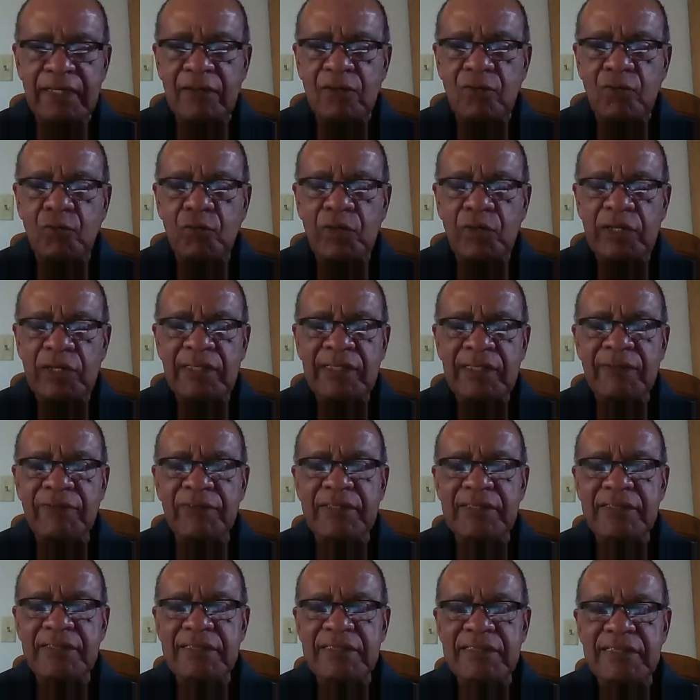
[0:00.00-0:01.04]
We live
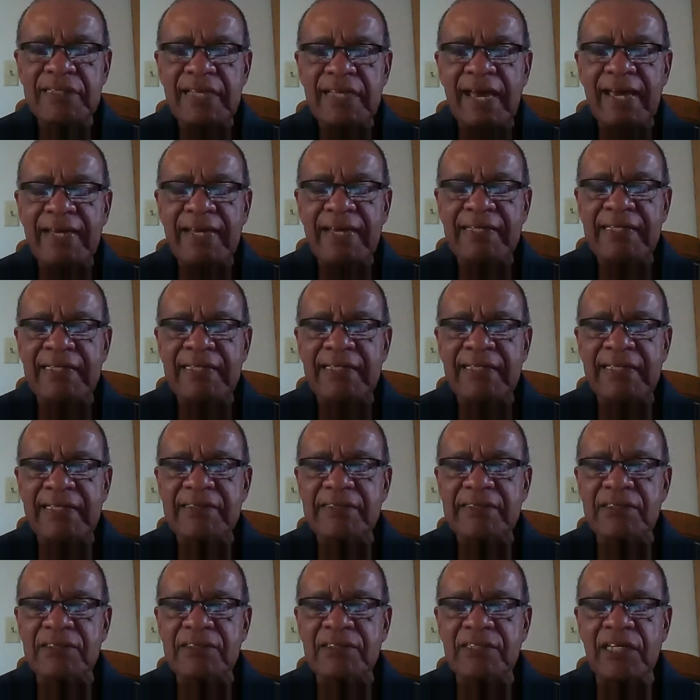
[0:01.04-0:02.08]
in a society,
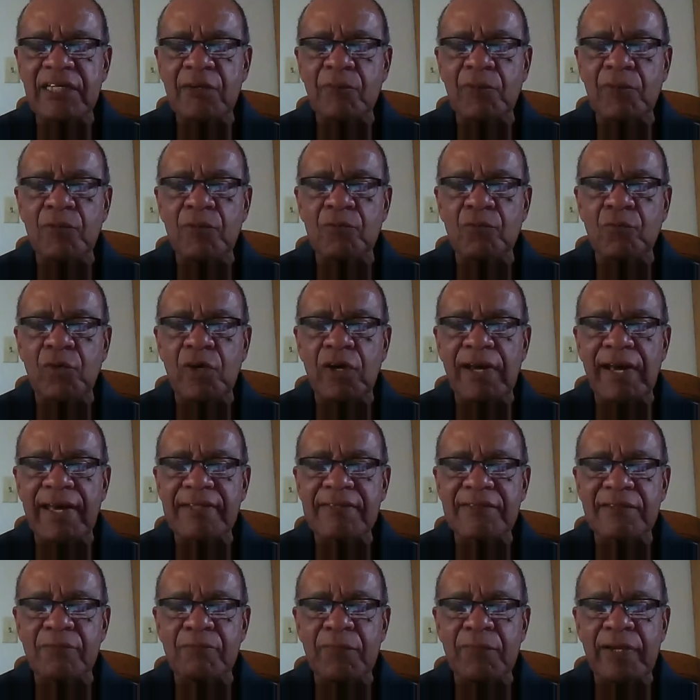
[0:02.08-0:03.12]
ladies and gentlemen, where
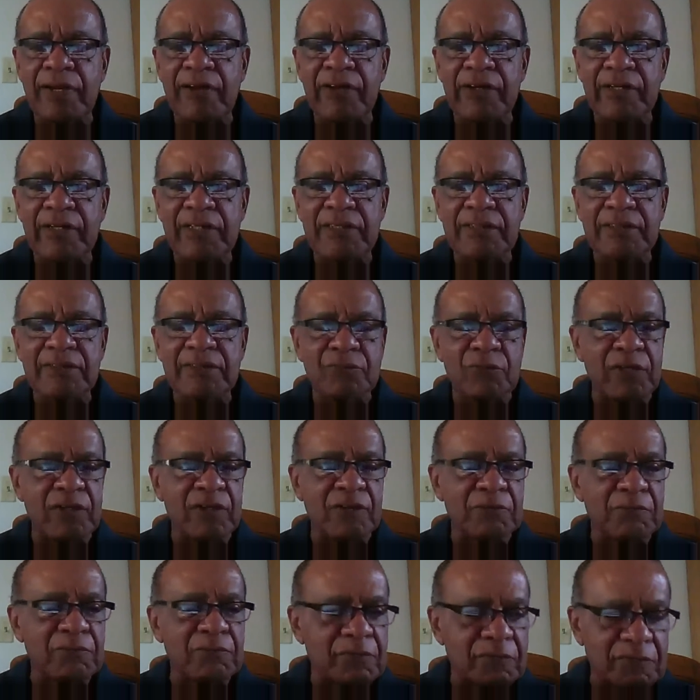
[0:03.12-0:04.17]
as Americans,
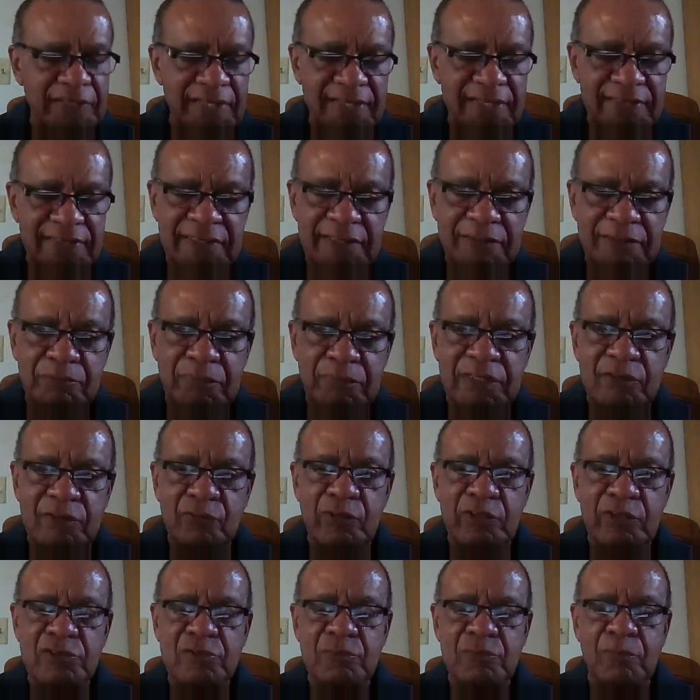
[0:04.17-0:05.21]
that's admitted,
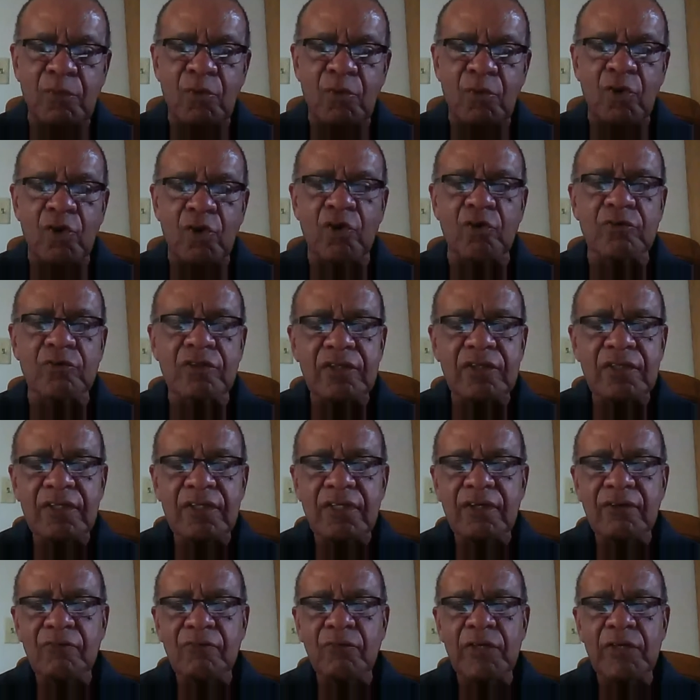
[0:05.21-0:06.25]
we're spoiled.
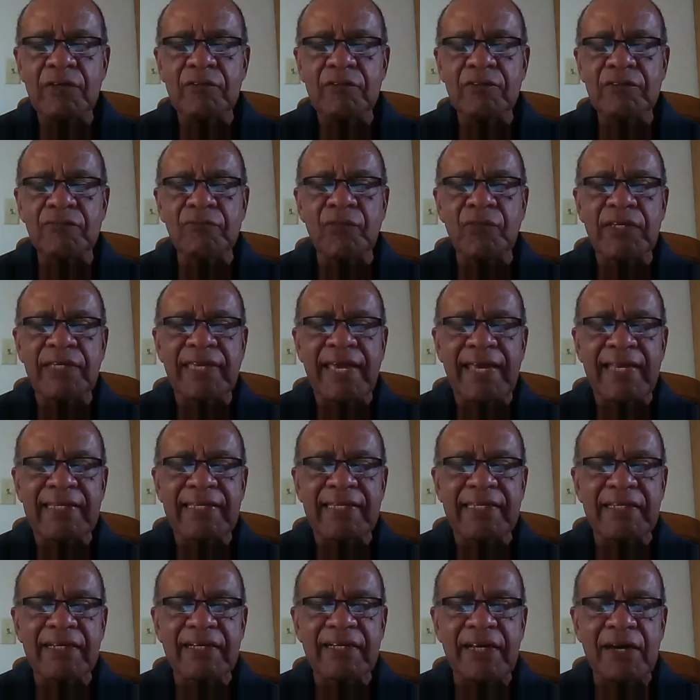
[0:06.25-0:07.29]
We
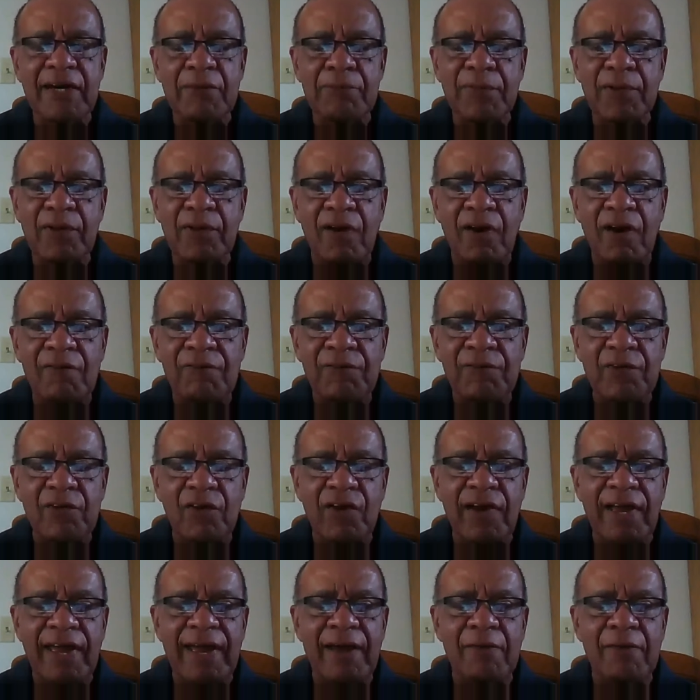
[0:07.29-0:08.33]
can't get a cup of coffee
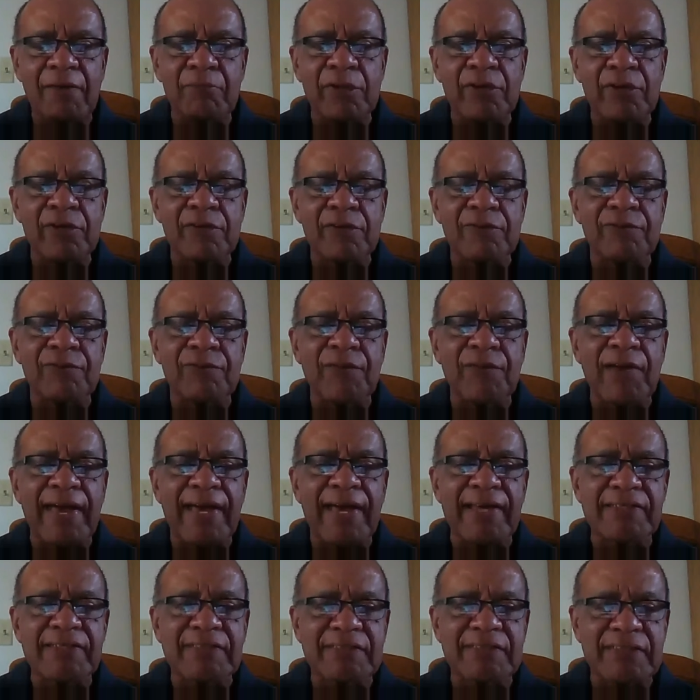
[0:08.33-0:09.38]
or a hamburger
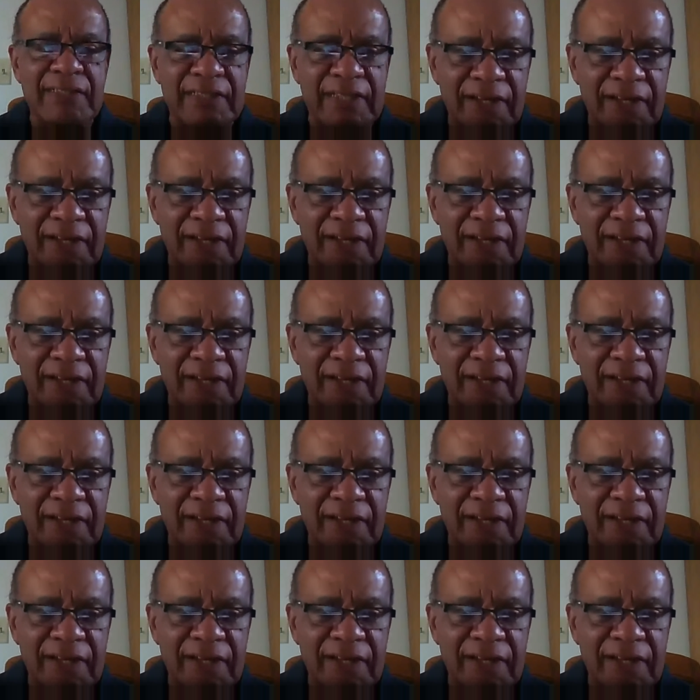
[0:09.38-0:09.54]
fast enough.